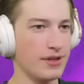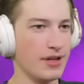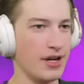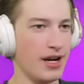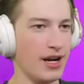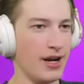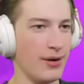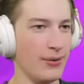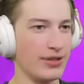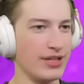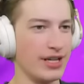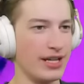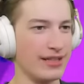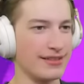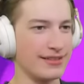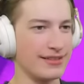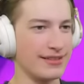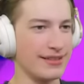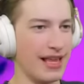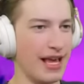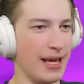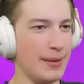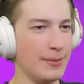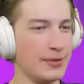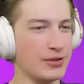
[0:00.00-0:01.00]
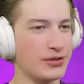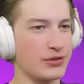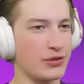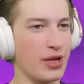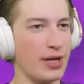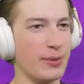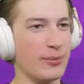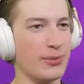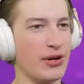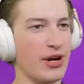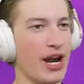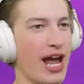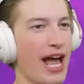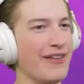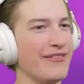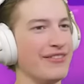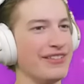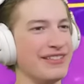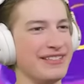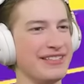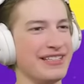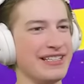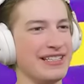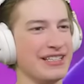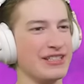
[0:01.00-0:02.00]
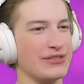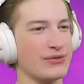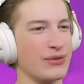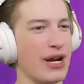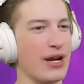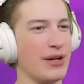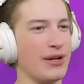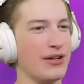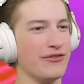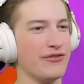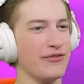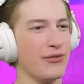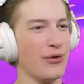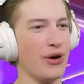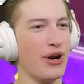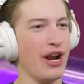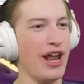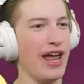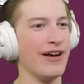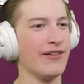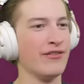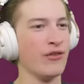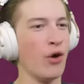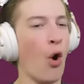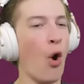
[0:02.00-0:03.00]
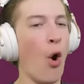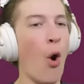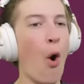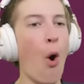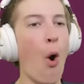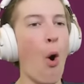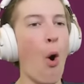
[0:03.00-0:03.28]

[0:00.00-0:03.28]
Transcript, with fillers: Alright, we got Slime Scraper. I haven't seen this round in forever.